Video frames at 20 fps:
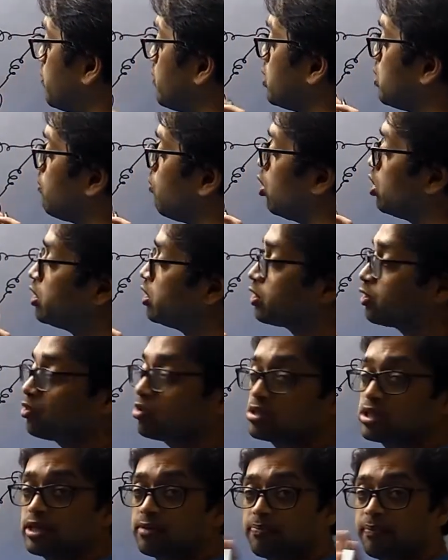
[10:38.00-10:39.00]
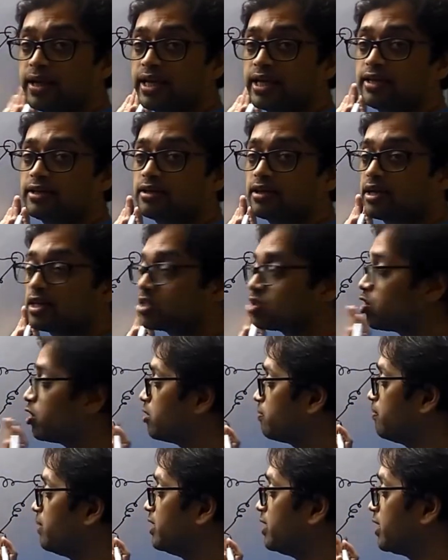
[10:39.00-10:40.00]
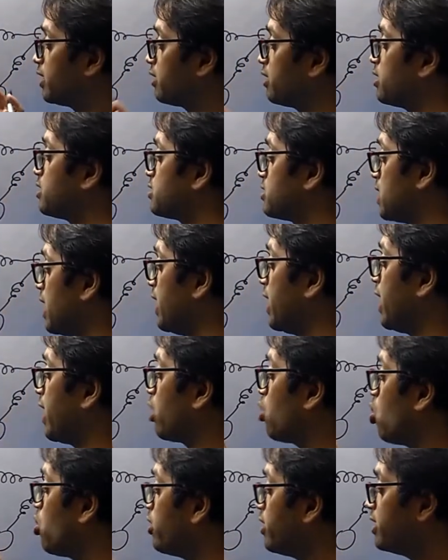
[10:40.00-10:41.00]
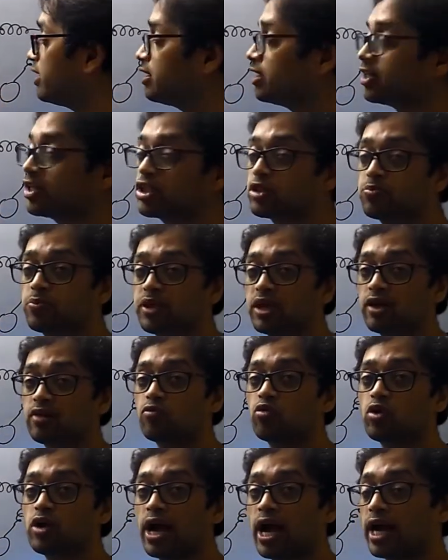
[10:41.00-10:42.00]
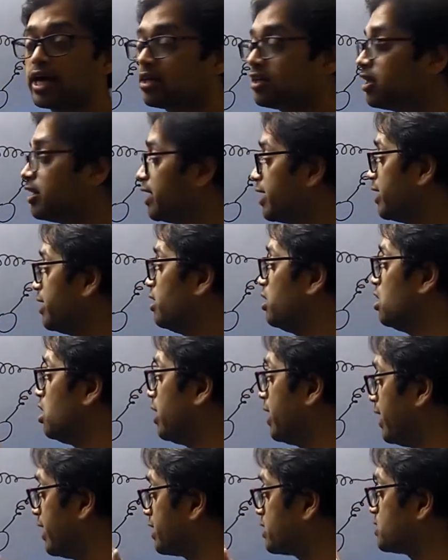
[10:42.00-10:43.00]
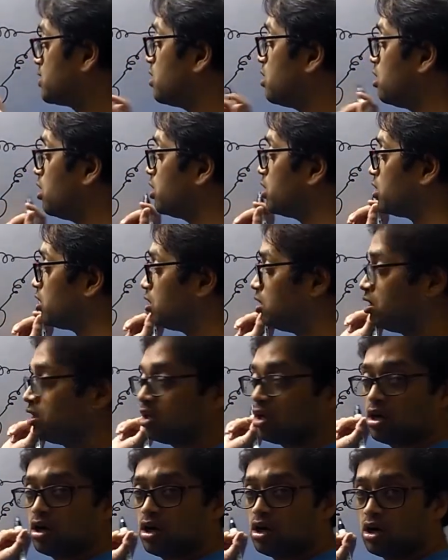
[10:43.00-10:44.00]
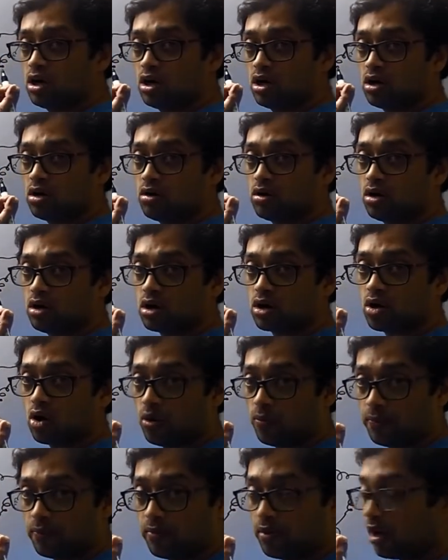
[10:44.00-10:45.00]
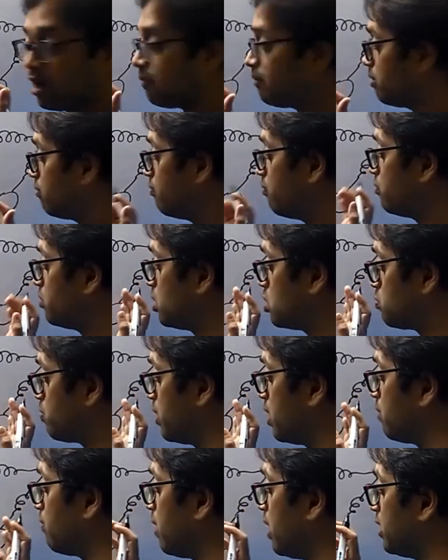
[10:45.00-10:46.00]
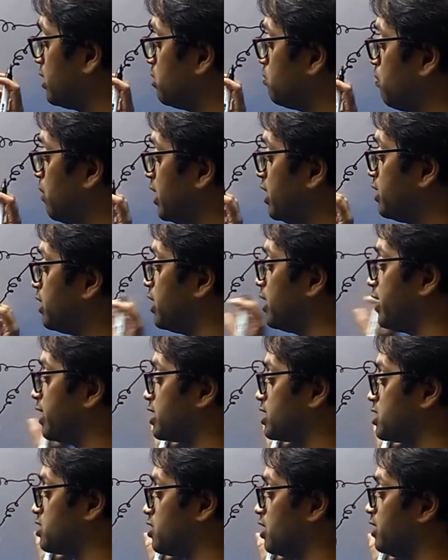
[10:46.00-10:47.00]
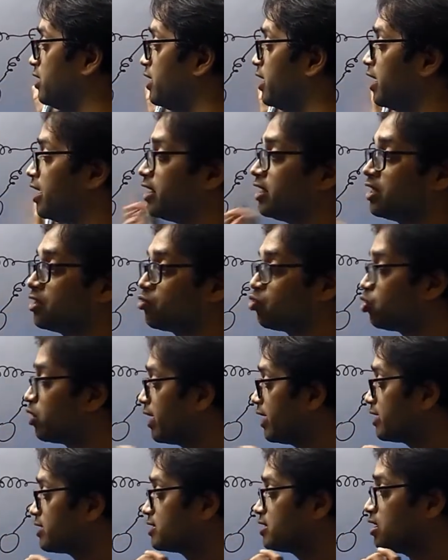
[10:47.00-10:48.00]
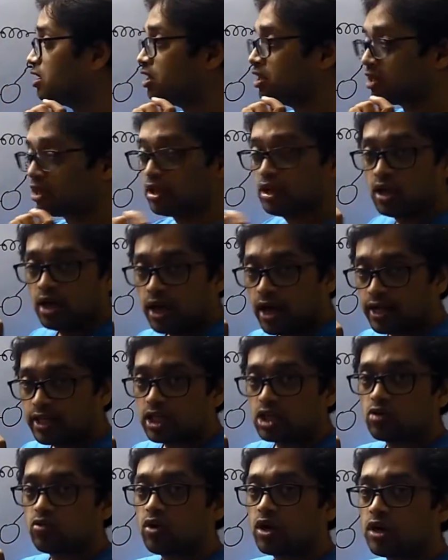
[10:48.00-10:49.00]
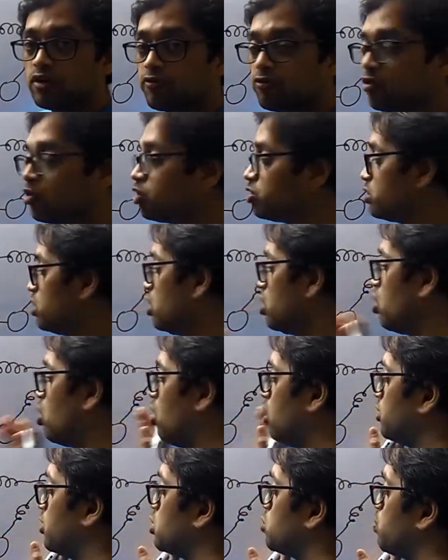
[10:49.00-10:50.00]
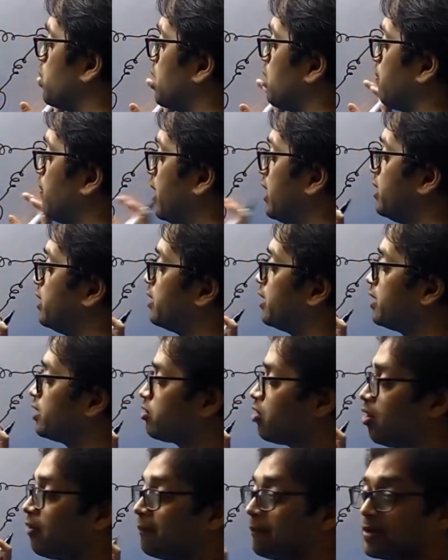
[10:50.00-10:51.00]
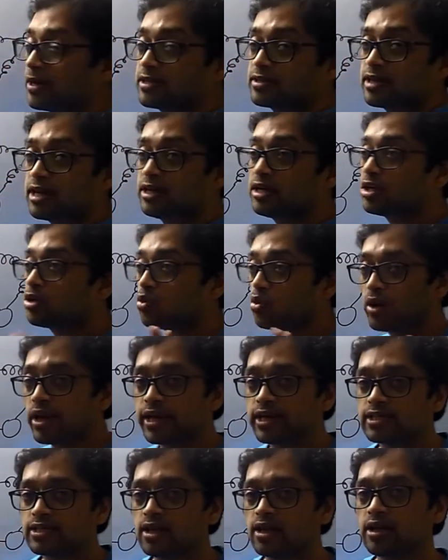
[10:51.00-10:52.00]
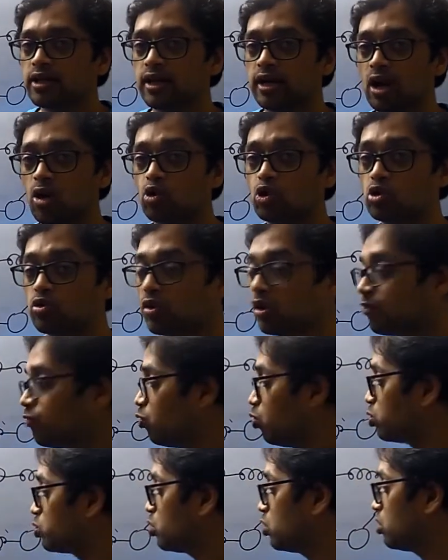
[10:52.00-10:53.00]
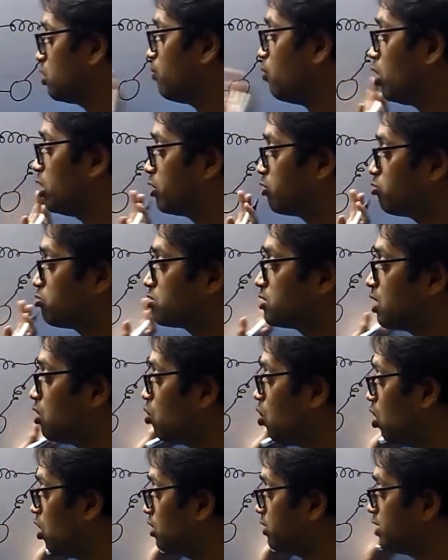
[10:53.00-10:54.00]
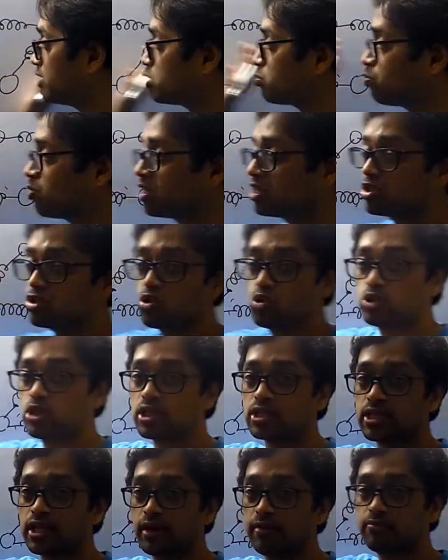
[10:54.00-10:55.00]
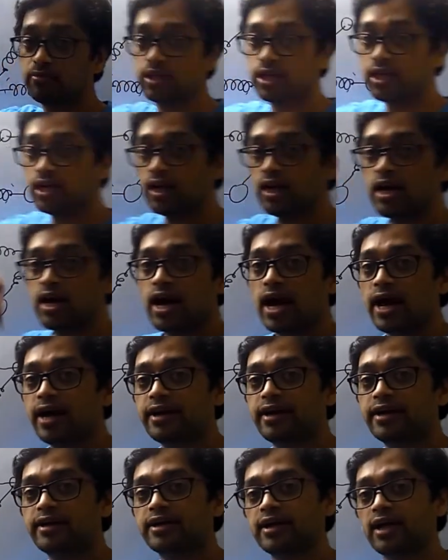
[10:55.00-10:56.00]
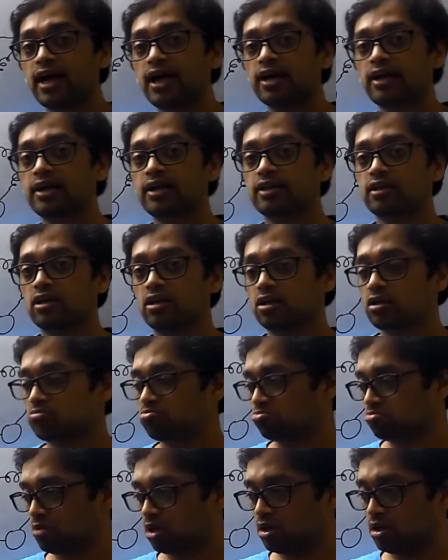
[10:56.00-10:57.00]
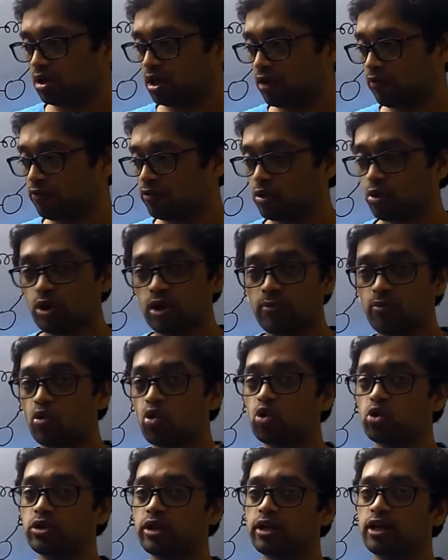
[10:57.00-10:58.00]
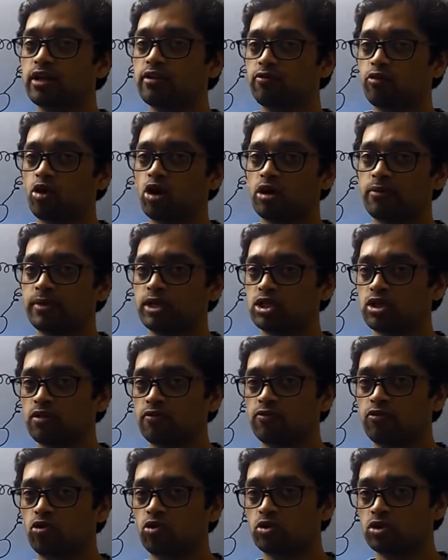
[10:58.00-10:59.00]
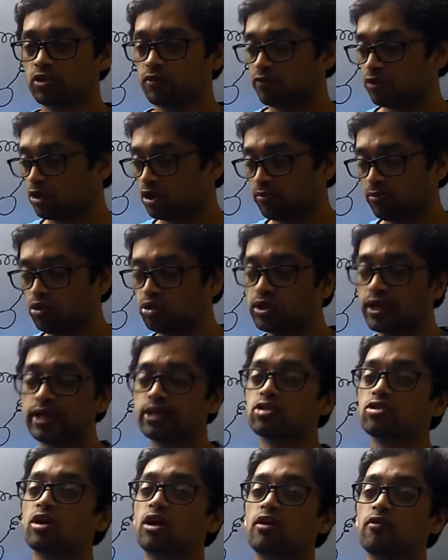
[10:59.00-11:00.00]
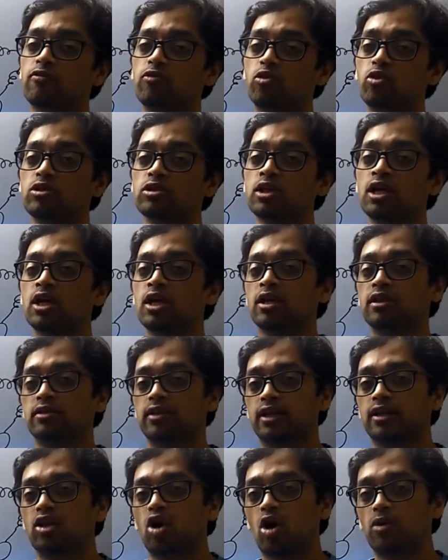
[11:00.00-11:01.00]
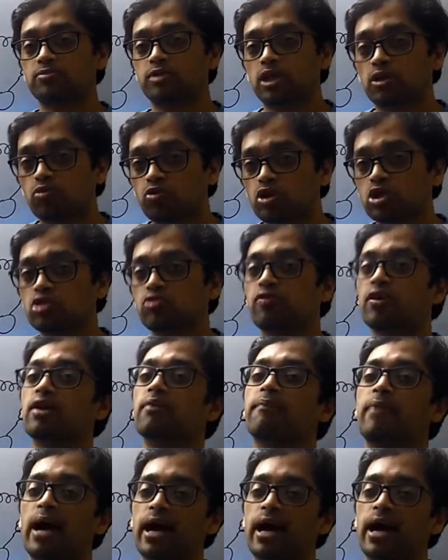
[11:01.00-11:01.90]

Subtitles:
between the molecules, it may increase or it may decrease, and accordingly the spring would either exert the spring might get extended and it would exert an inward force, or the spring might get compressed and it could exert an outward force on the molecules. Now all these springs do the same thing, and entirely the if you remove the deformation force, if you remove the external force, then the object would swing